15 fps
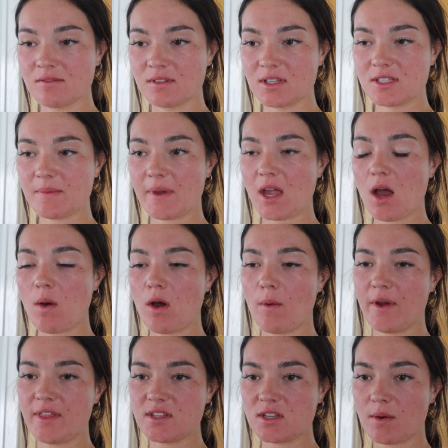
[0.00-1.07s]
Because I'm like, oh, I'll
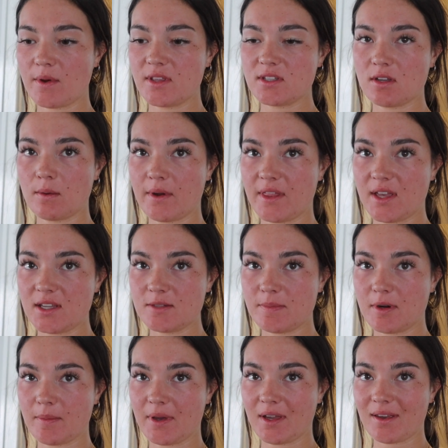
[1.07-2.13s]
wear this.
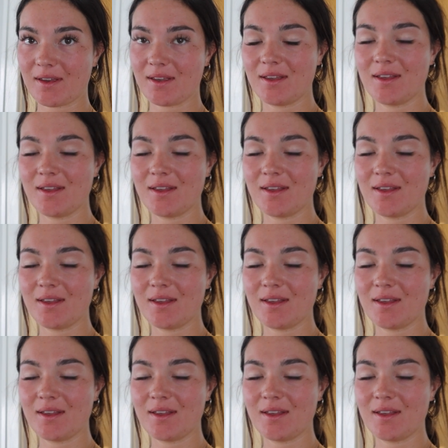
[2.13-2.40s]
But I'm like,